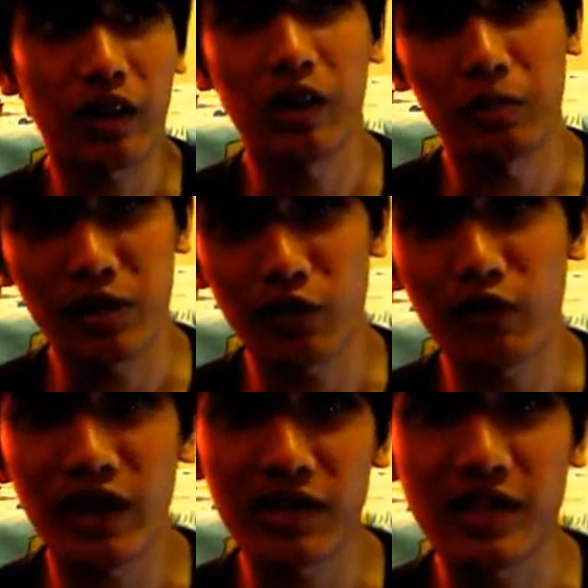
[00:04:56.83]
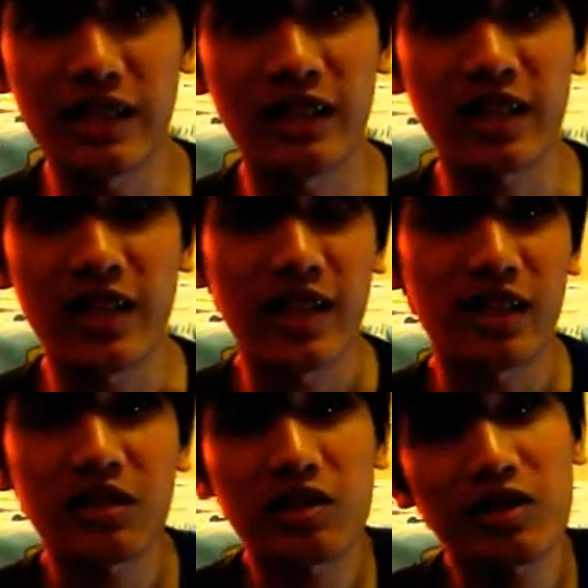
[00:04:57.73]
elements of fantasy in it,
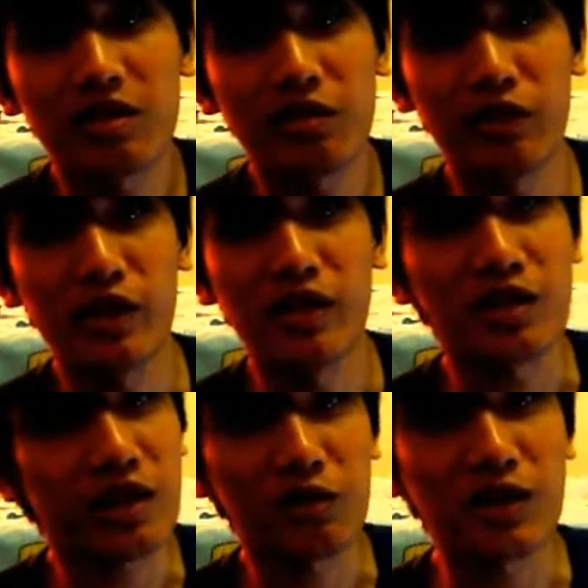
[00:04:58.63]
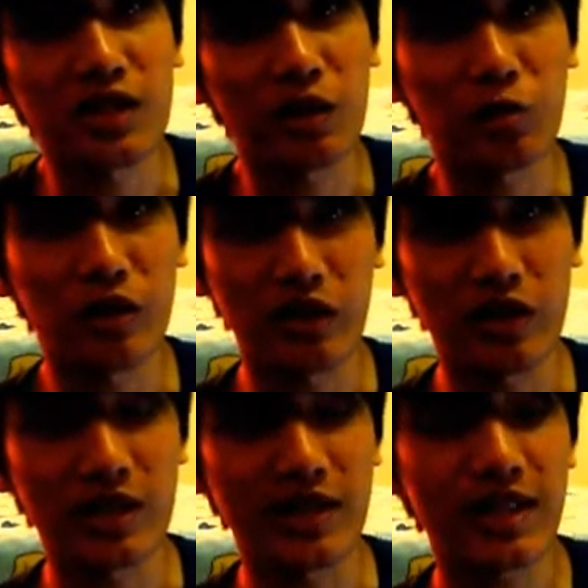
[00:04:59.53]
and it just fails every single one of
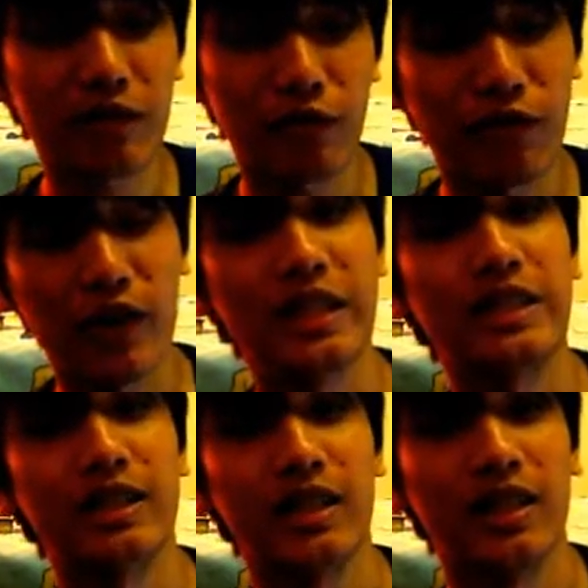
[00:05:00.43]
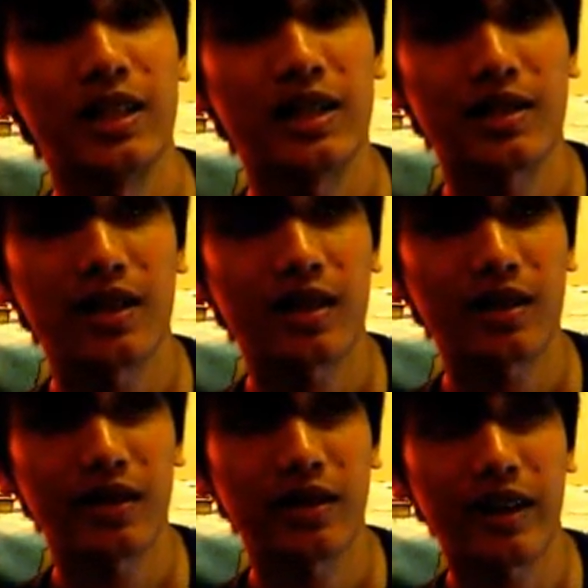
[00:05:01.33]
these. It's not funny. It's not
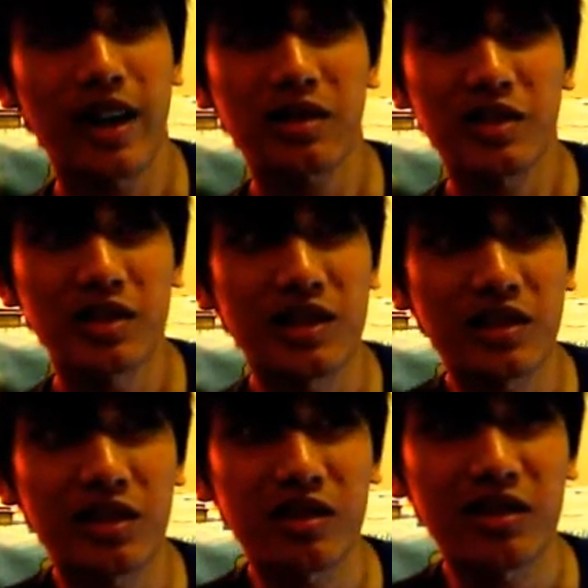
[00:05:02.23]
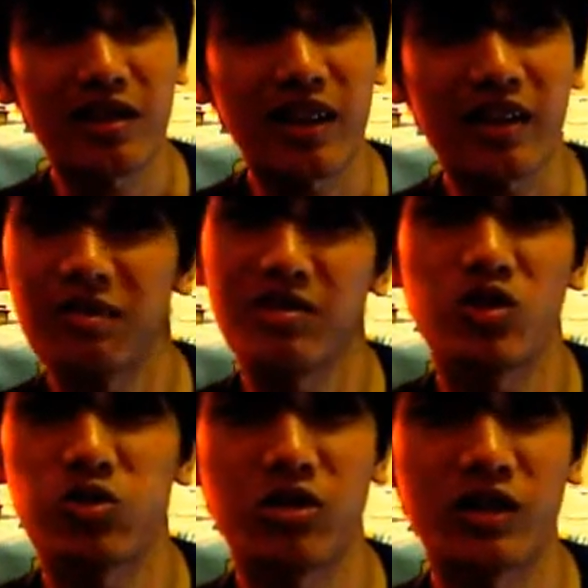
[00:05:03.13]
the action scenes aren't.
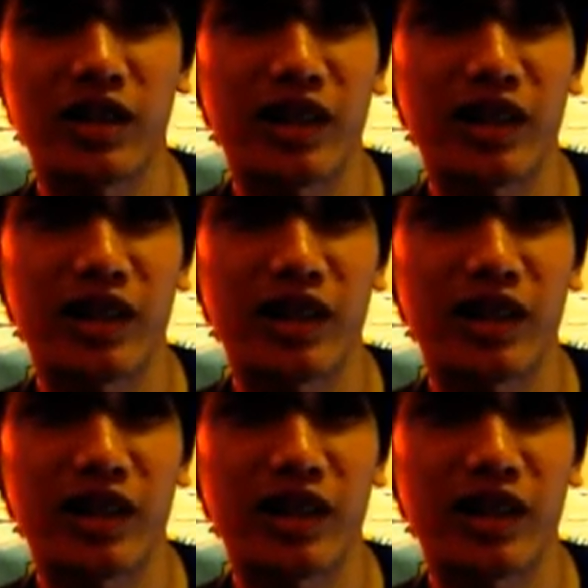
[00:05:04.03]
they're